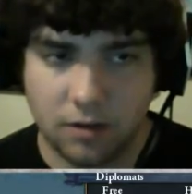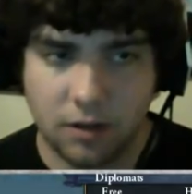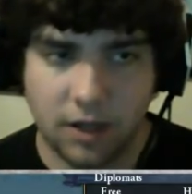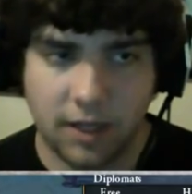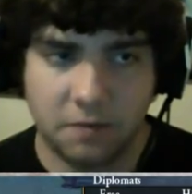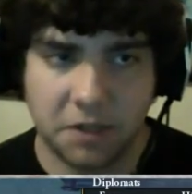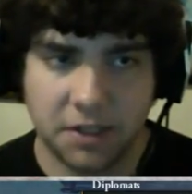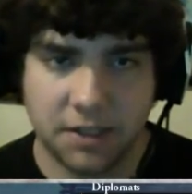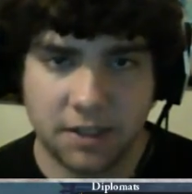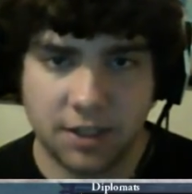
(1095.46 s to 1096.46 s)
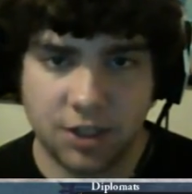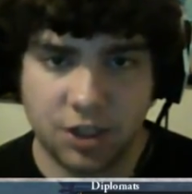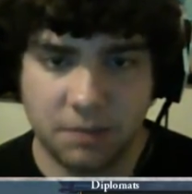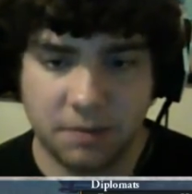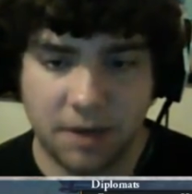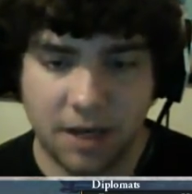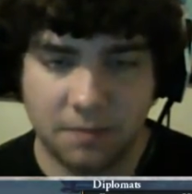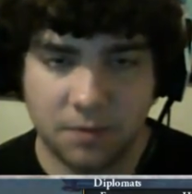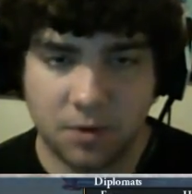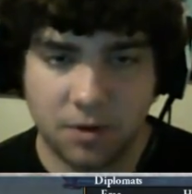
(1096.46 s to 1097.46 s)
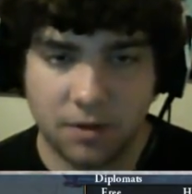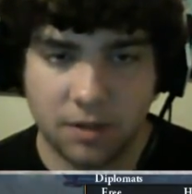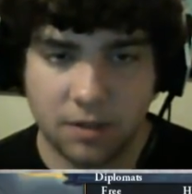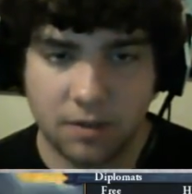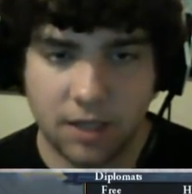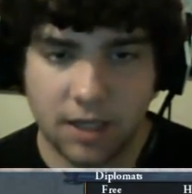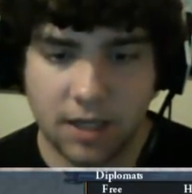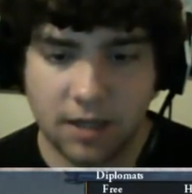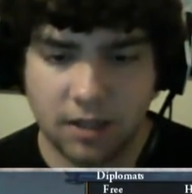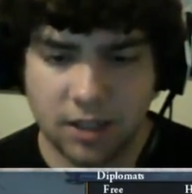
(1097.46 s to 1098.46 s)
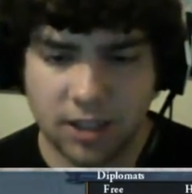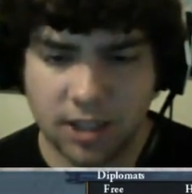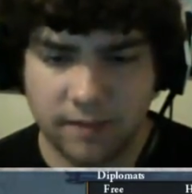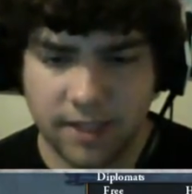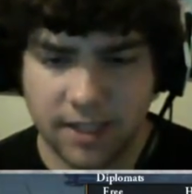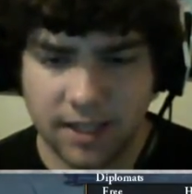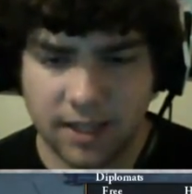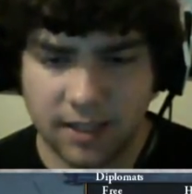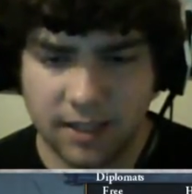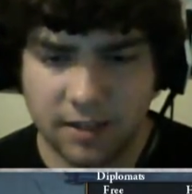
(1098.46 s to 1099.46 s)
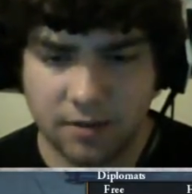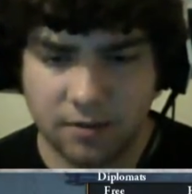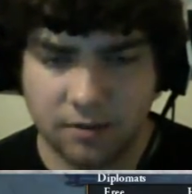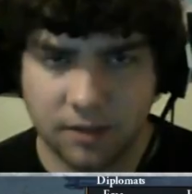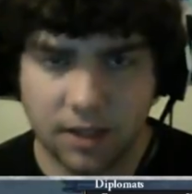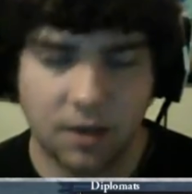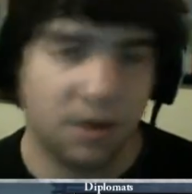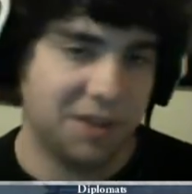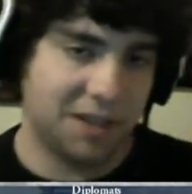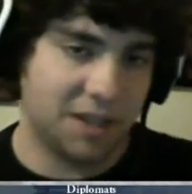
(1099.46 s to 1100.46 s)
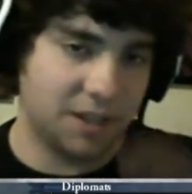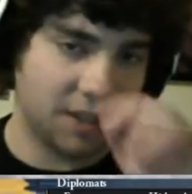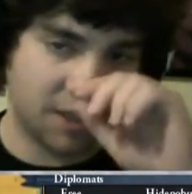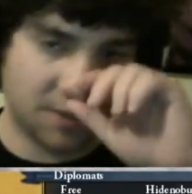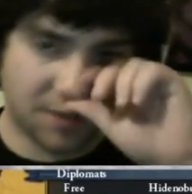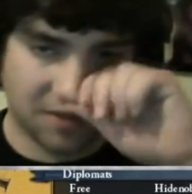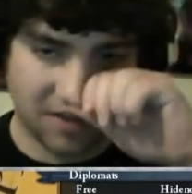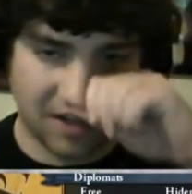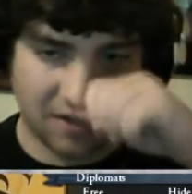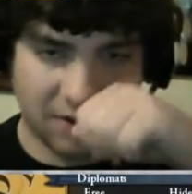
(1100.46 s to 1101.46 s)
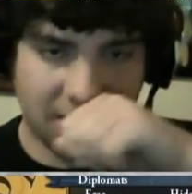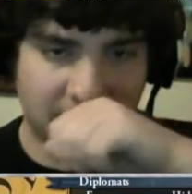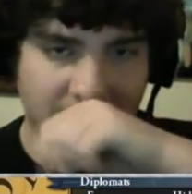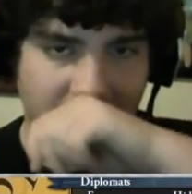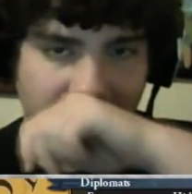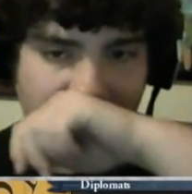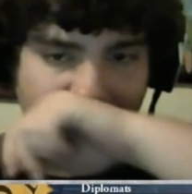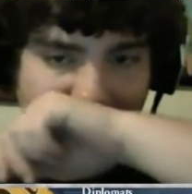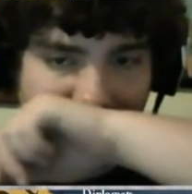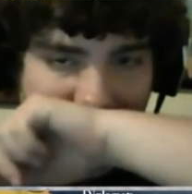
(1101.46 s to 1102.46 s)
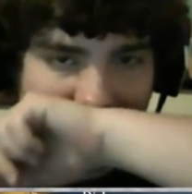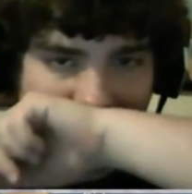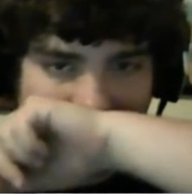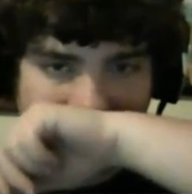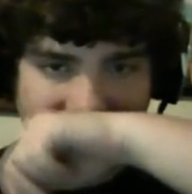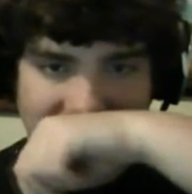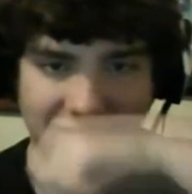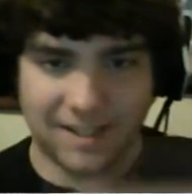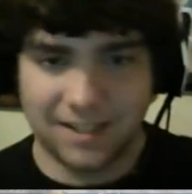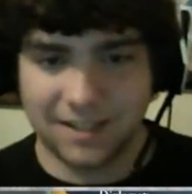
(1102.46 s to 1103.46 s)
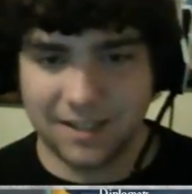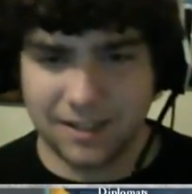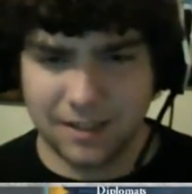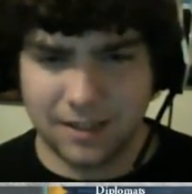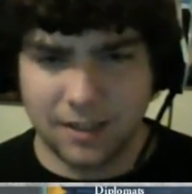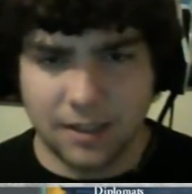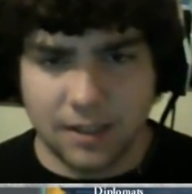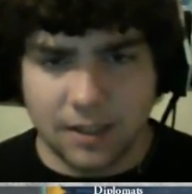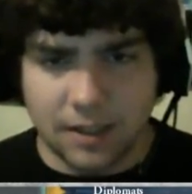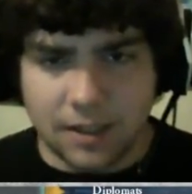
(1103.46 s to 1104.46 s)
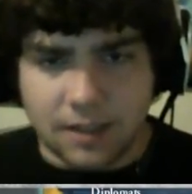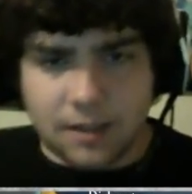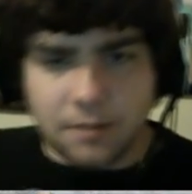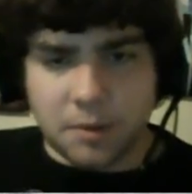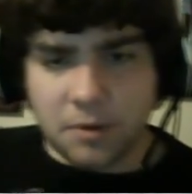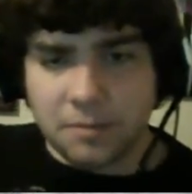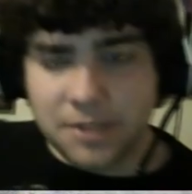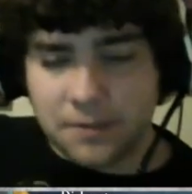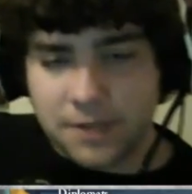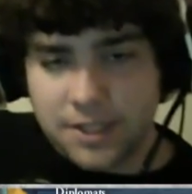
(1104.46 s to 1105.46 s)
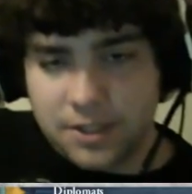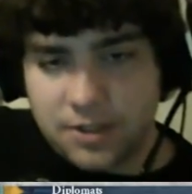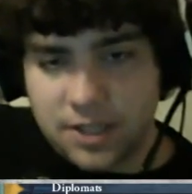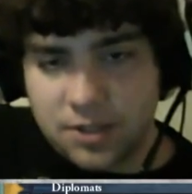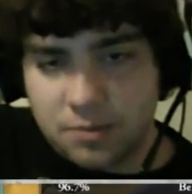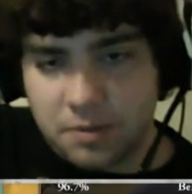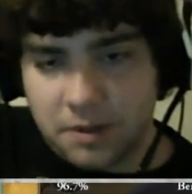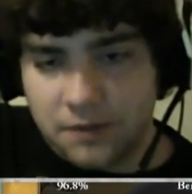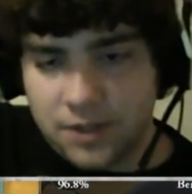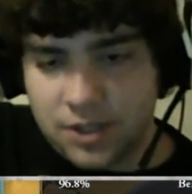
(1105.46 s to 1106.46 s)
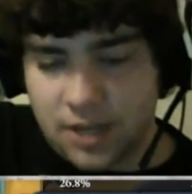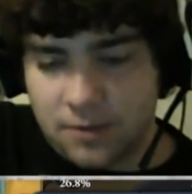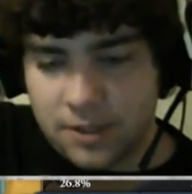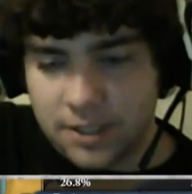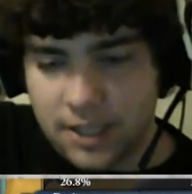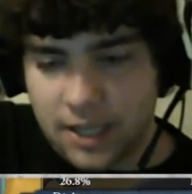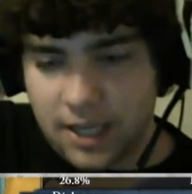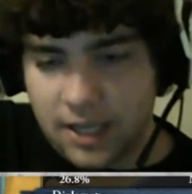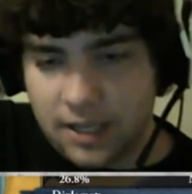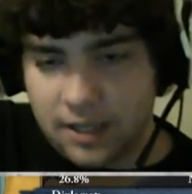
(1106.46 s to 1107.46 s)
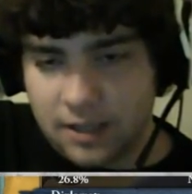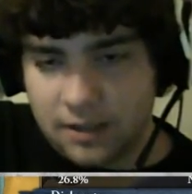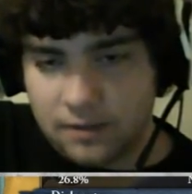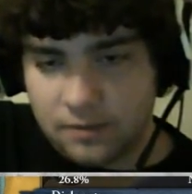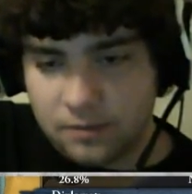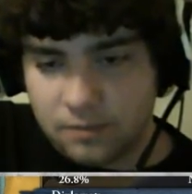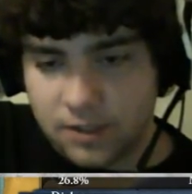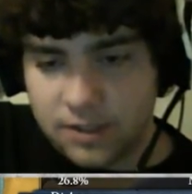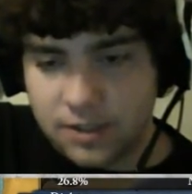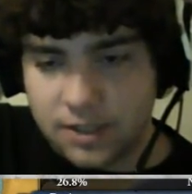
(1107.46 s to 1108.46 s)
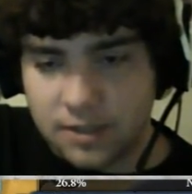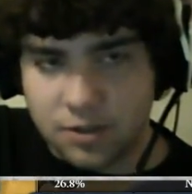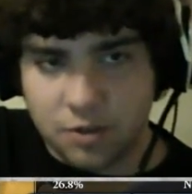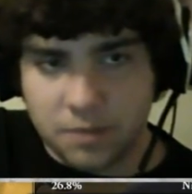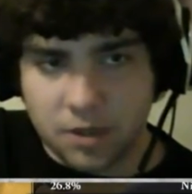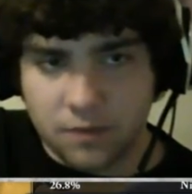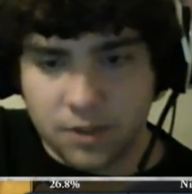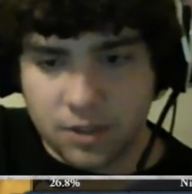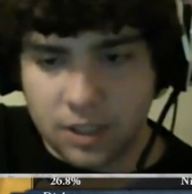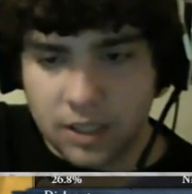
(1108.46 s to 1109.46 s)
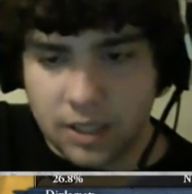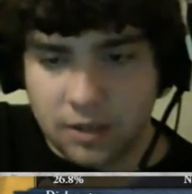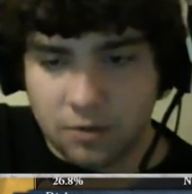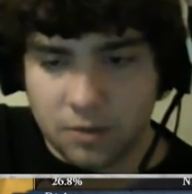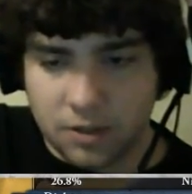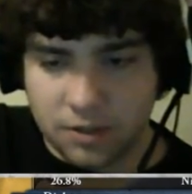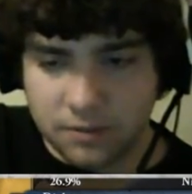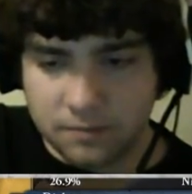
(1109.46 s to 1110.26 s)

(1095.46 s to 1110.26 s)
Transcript: Alright, and we're going to send these ships back up north to the, uh... Did we take that island? No. Oh, I, th I thought I saw it was, like, green, and I was like, oh god, they sieged it. But we're almost done with these two sieges. We'll probably finish that one today, and we can start sending troops over to the uh, New World.